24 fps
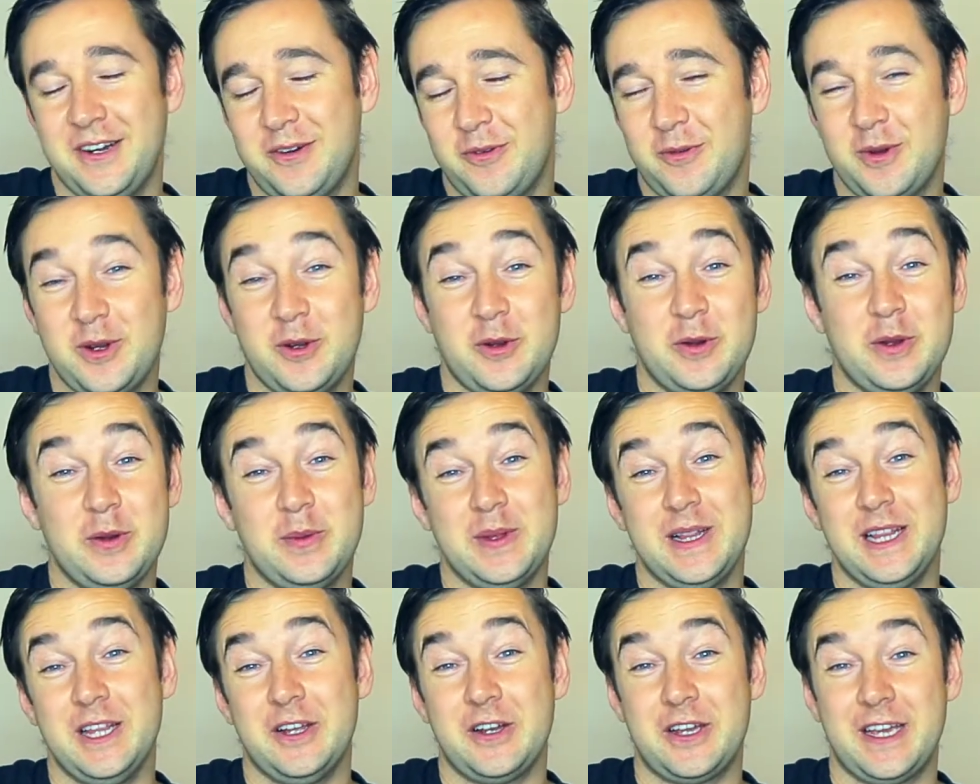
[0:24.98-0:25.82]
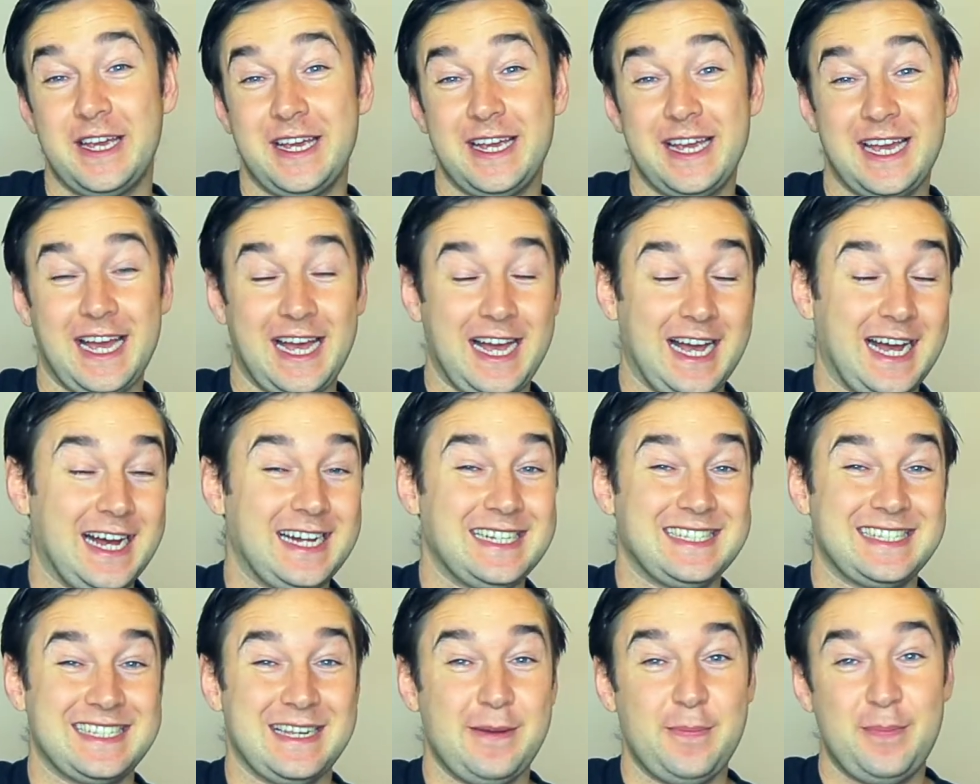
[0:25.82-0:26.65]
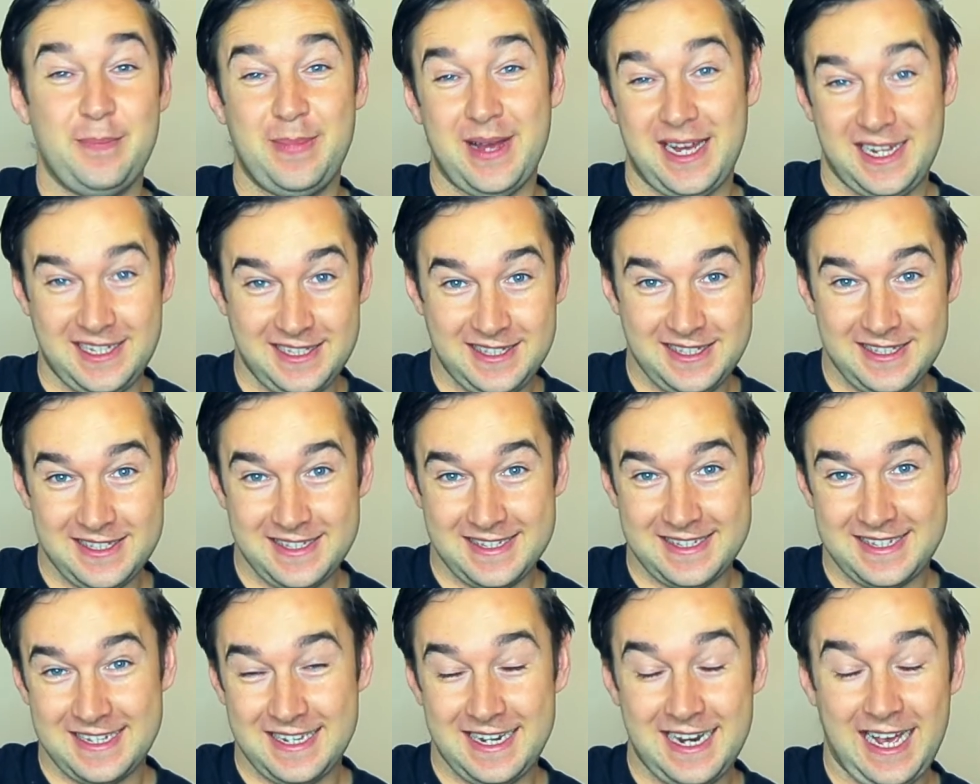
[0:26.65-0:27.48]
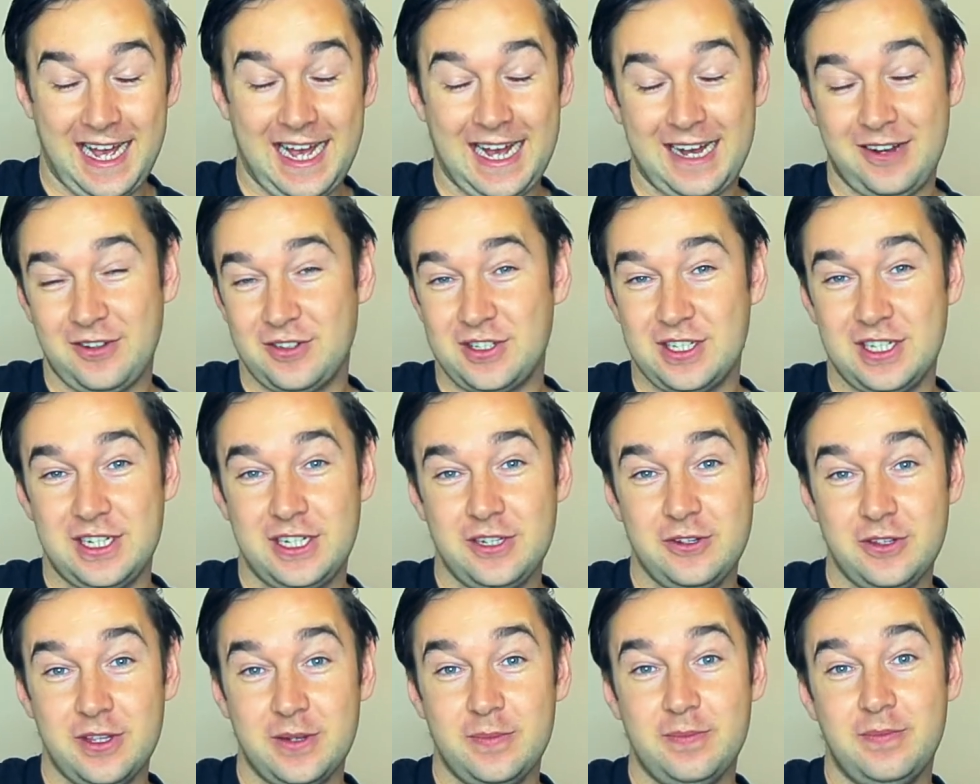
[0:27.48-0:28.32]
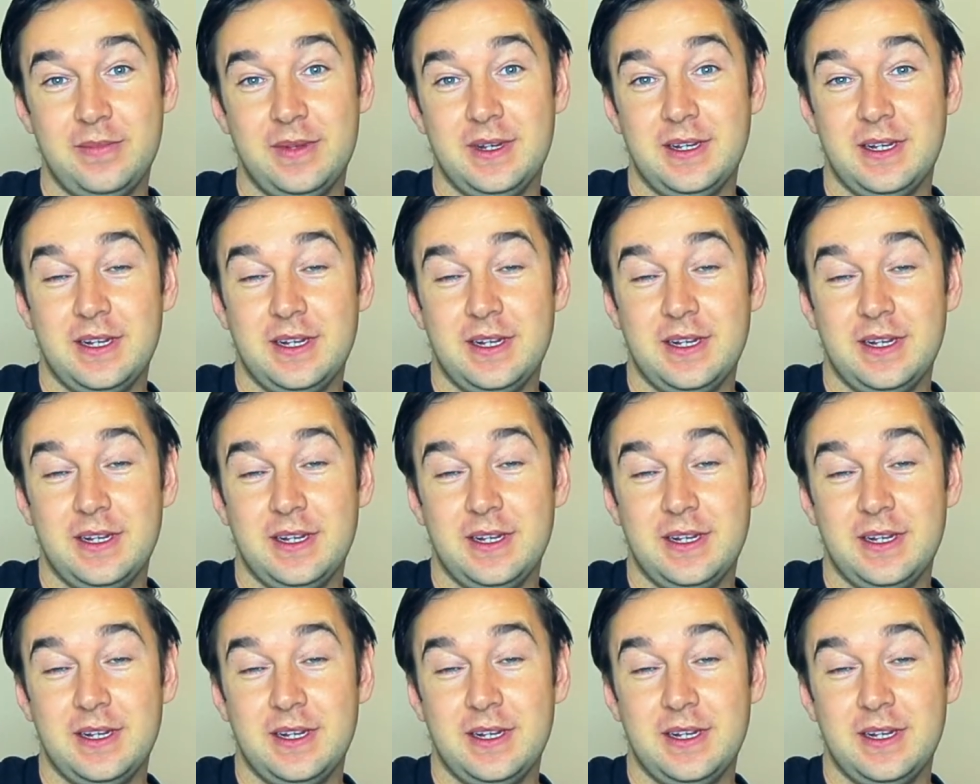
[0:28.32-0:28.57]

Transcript: we will be looking at bends and how to do them.